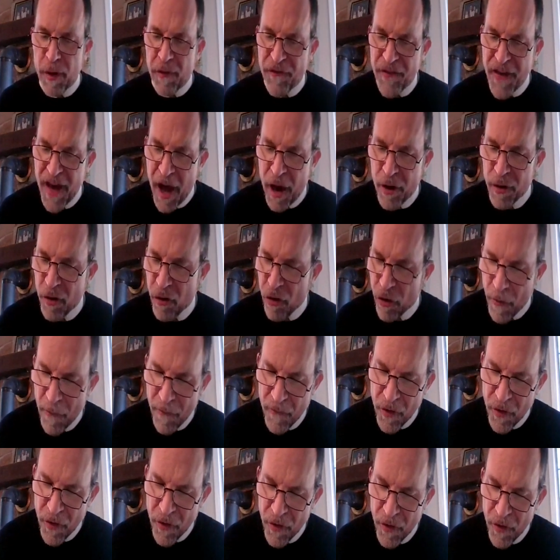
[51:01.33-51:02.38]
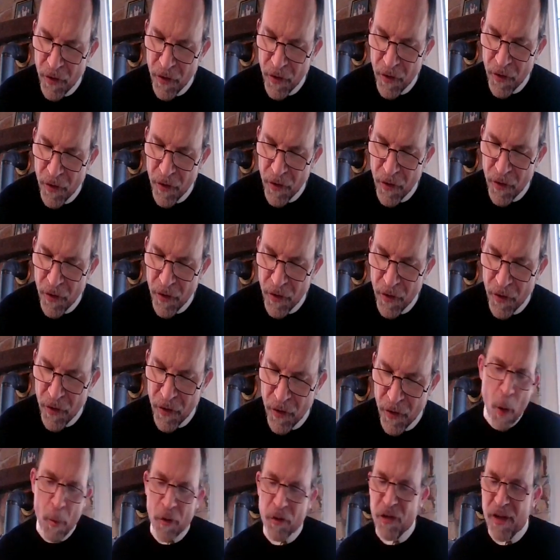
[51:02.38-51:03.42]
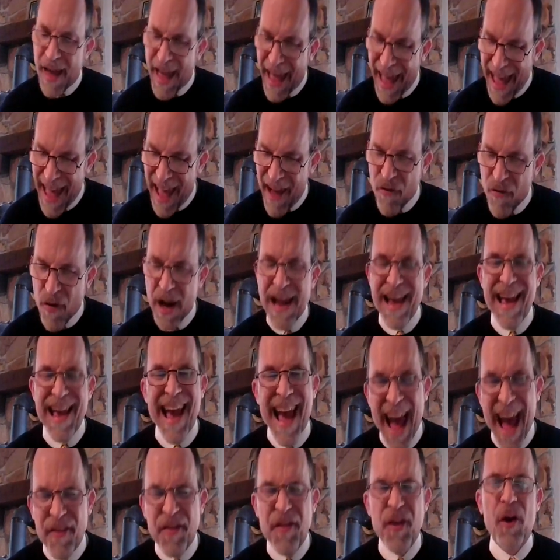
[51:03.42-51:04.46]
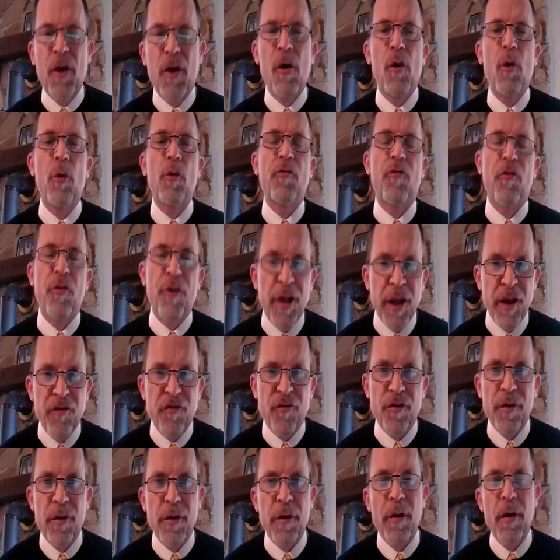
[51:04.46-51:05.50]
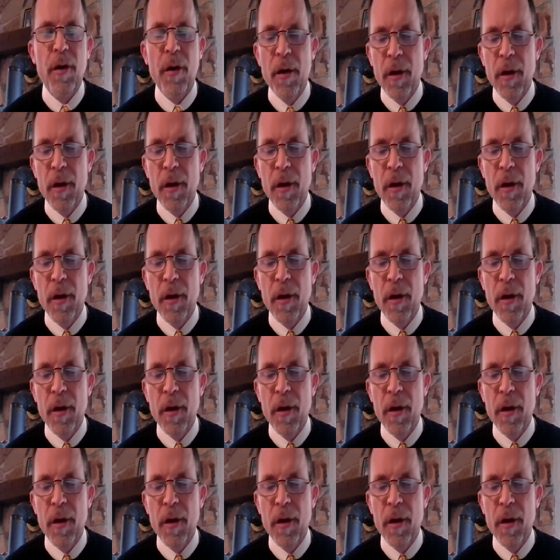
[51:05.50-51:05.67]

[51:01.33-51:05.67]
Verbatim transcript: found in almost every ethical tradition,